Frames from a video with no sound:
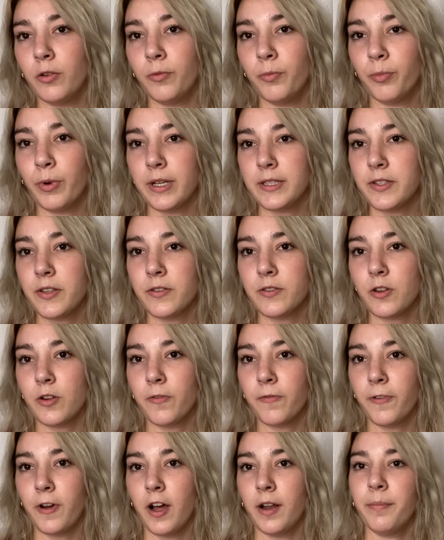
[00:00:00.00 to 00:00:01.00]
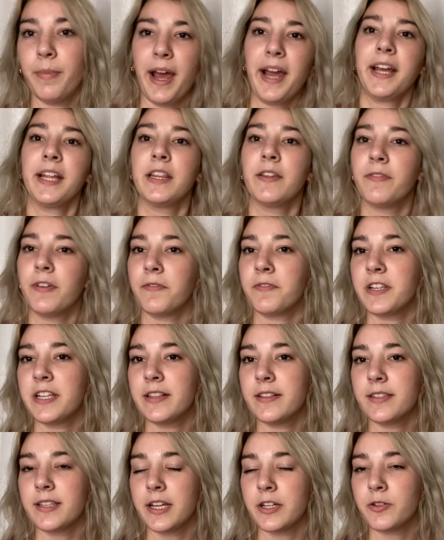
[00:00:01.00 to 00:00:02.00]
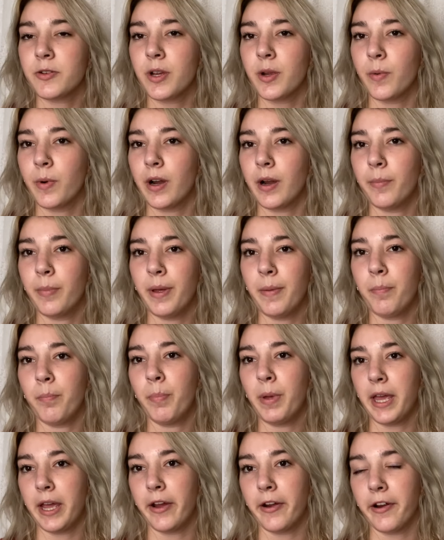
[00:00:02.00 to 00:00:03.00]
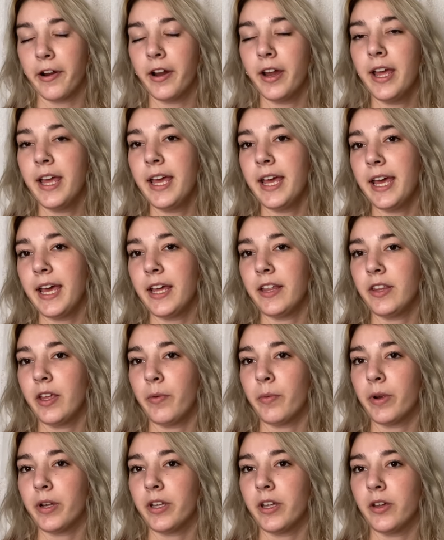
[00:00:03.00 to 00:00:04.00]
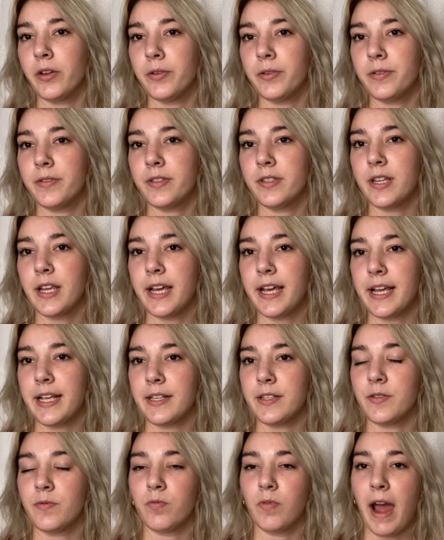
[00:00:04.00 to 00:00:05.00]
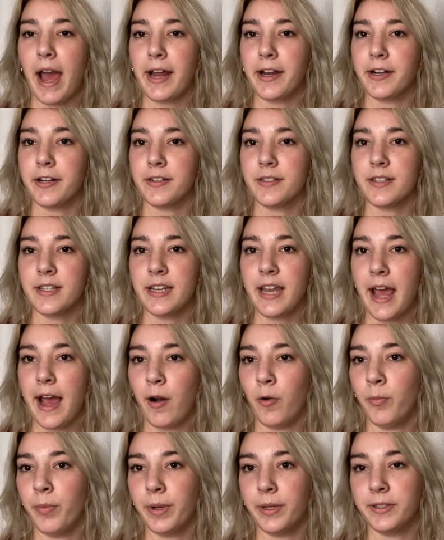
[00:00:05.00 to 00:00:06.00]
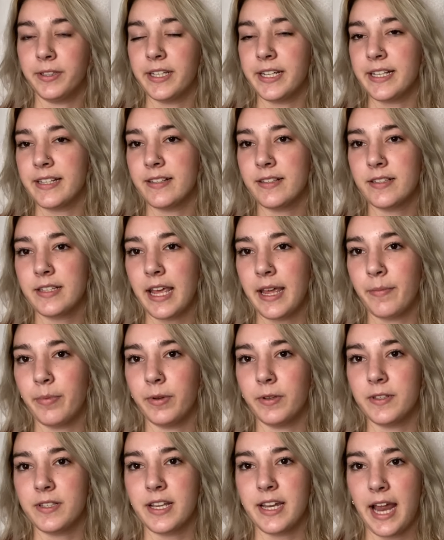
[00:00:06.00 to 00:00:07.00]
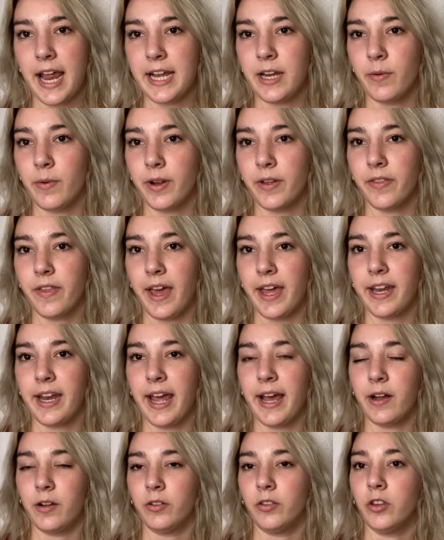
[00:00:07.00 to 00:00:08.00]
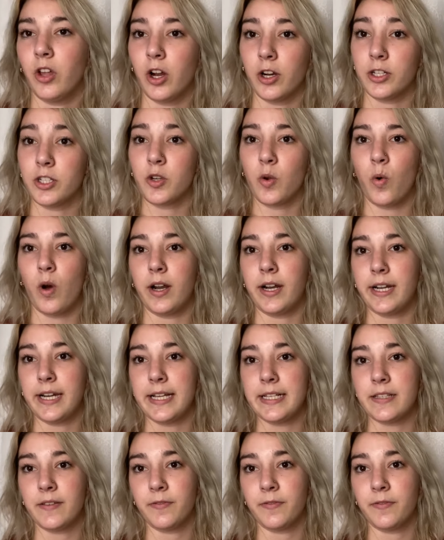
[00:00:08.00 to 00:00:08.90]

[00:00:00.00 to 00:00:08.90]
Brussels Griffon back in the 15th century were a bit bigger, and they were used as ratters in outbuildings, stables, and anywhere that held large quantities of